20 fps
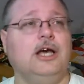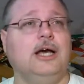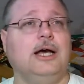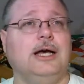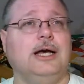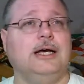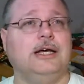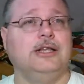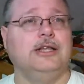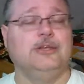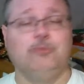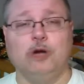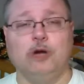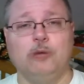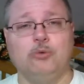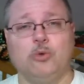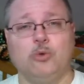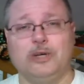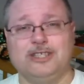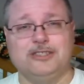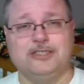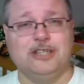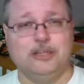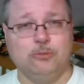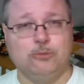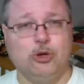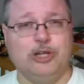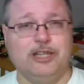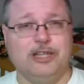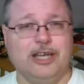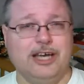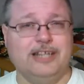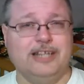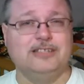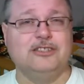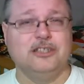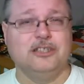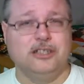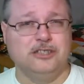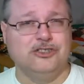Uh, the proper way to celebrate that is
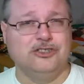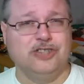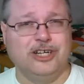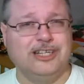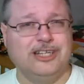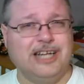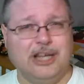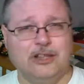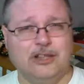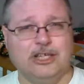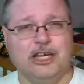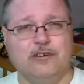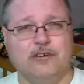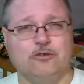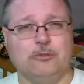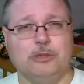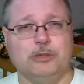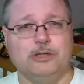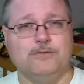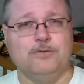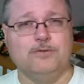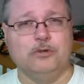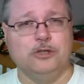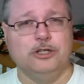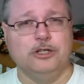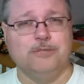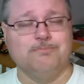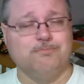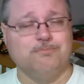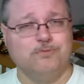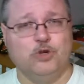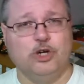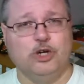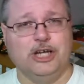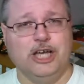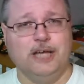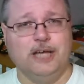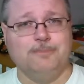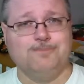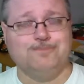to shut down the government for a, for a
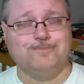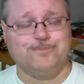day.